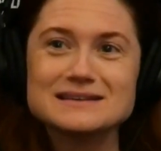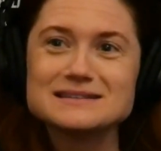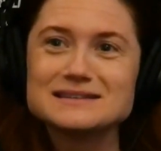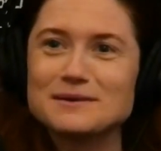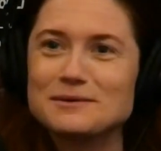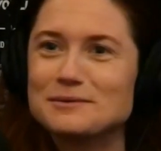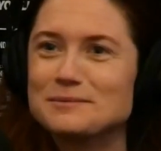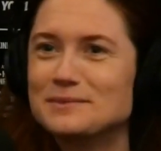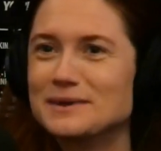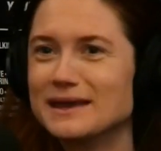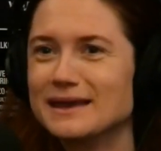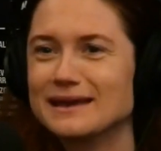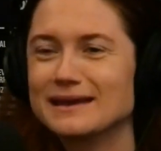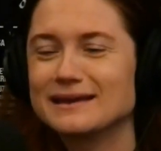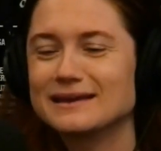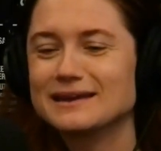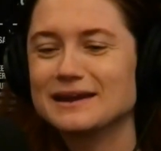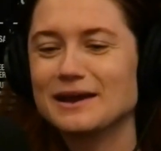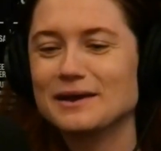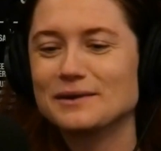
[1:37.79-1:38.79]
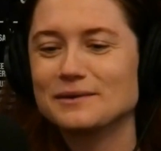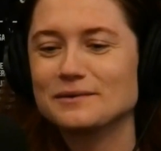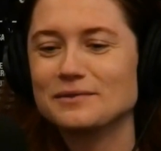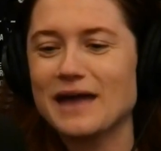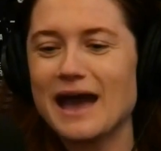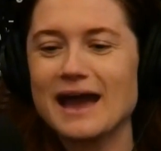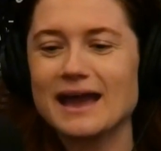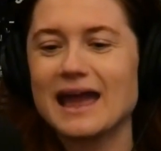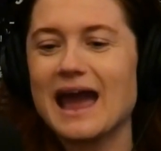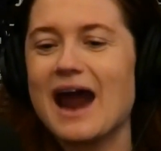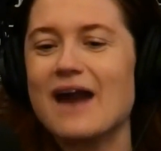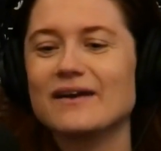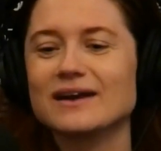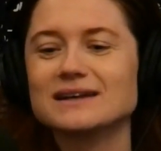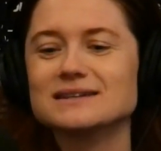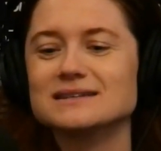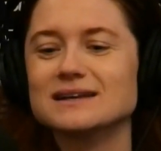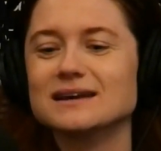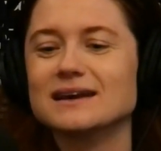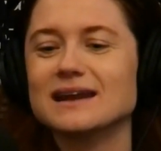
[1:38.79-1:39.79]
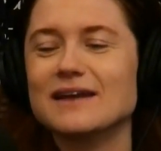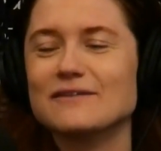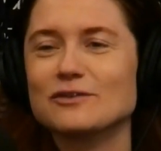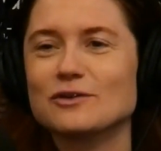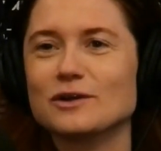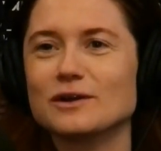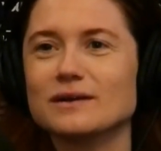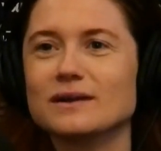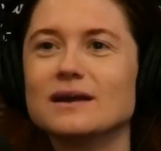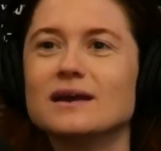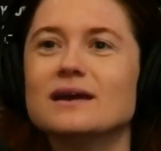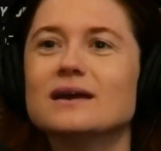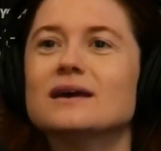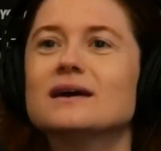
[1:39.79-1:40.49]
someone being, you know, that character and everyone